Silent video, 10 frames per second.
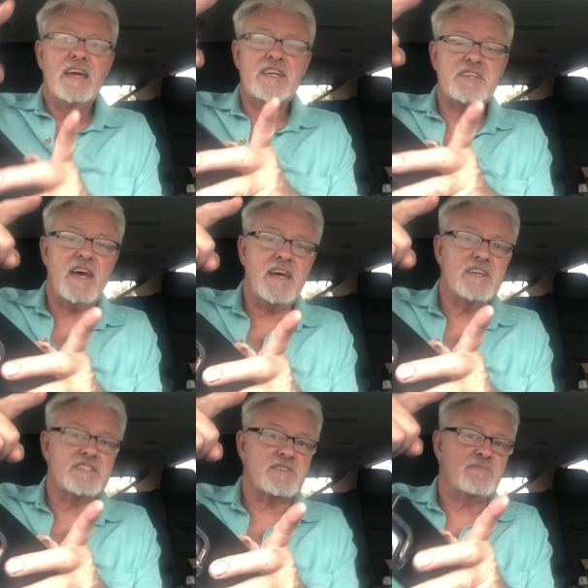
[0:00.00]
His
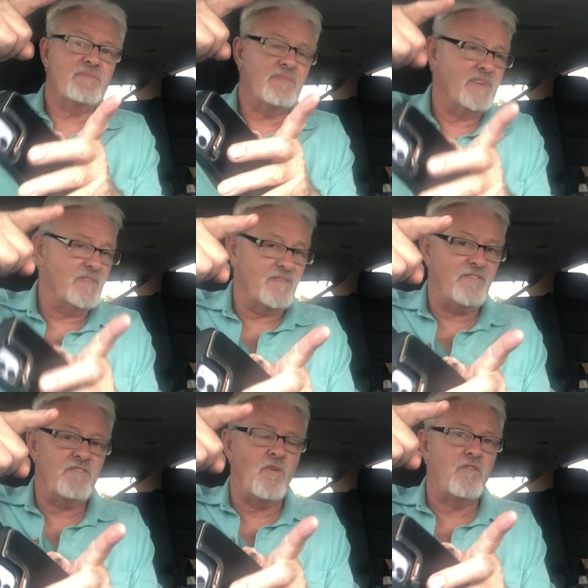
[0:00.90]
hair's. Yeah.
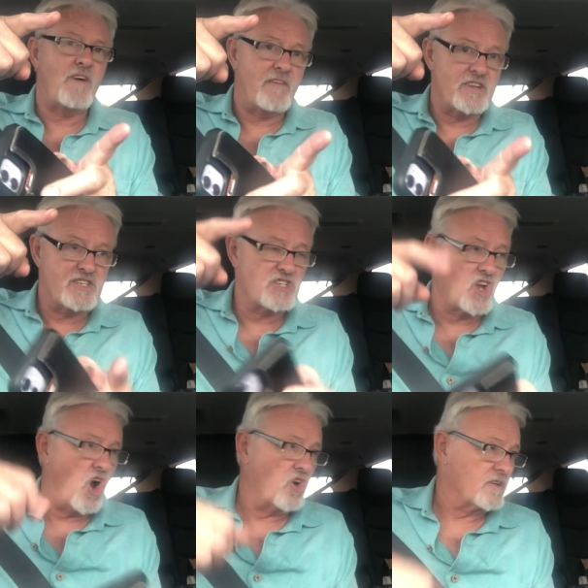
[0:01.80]
Four or five inches
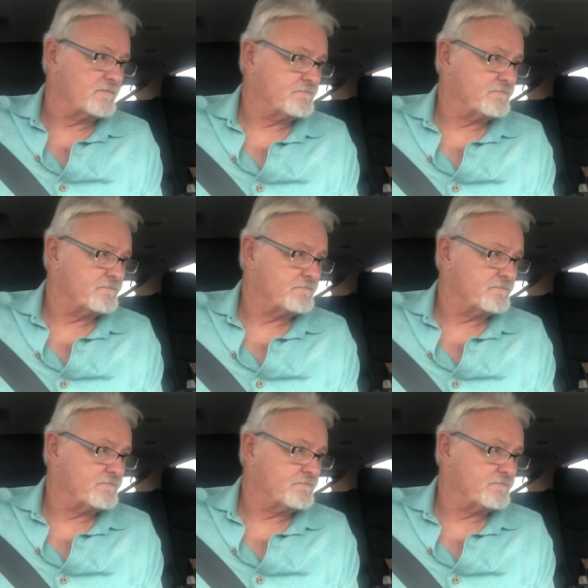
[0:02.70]
long.